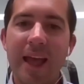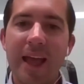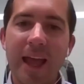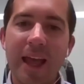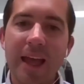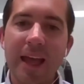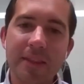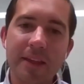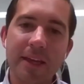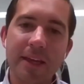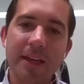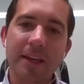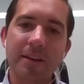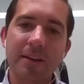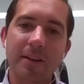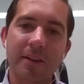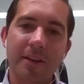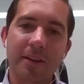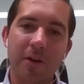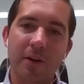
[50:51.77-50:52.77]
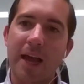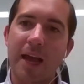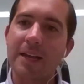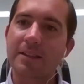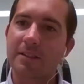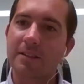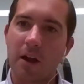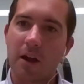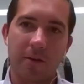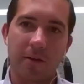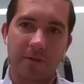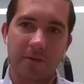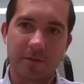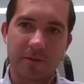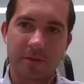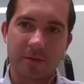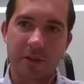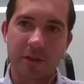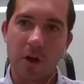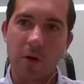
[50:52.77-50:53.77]
and then they'll case it off.
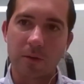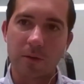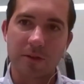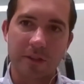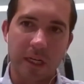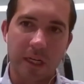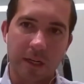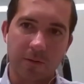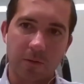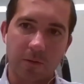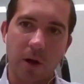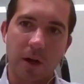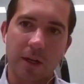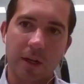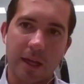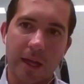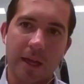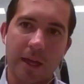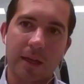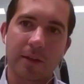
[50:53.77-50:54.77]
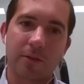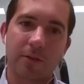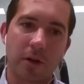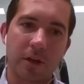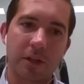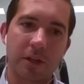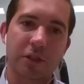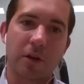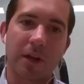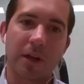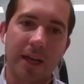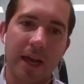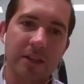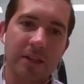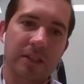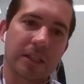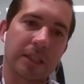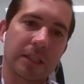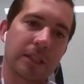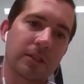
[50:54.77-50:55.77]
So instead of running a three-string
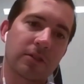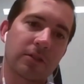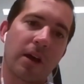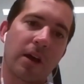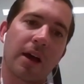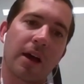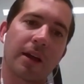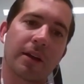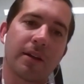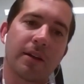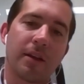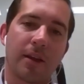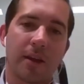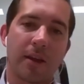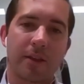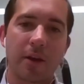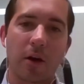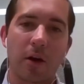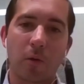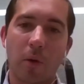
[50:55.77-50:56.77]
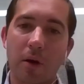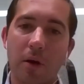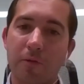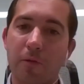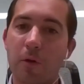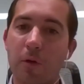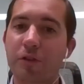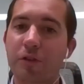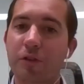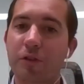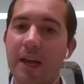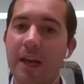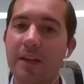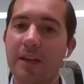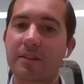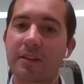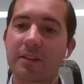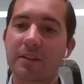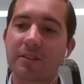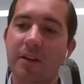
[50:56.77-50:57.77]
casing design, they'll run a four-string
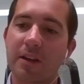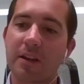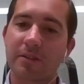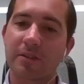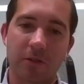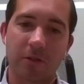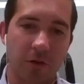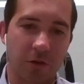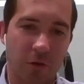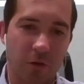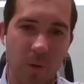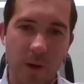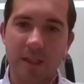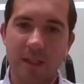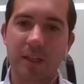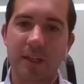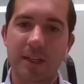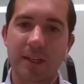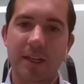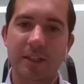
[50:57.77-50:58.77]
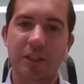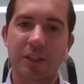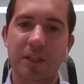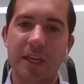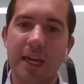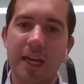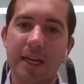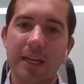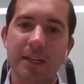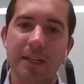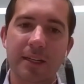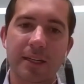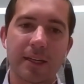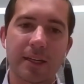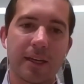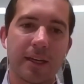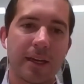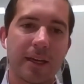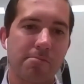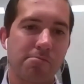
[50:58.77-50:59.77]
casing design. So drill as quickly as you can.
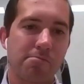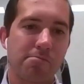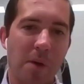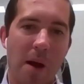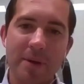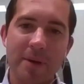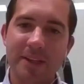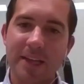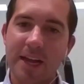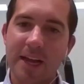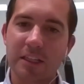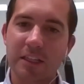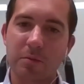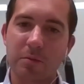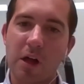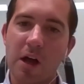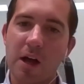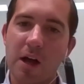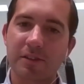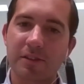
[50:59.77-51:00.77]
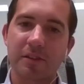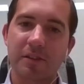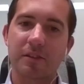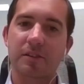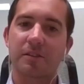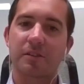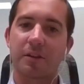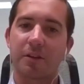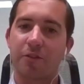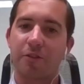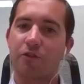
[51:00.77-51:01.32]
You might be taking some losses. You're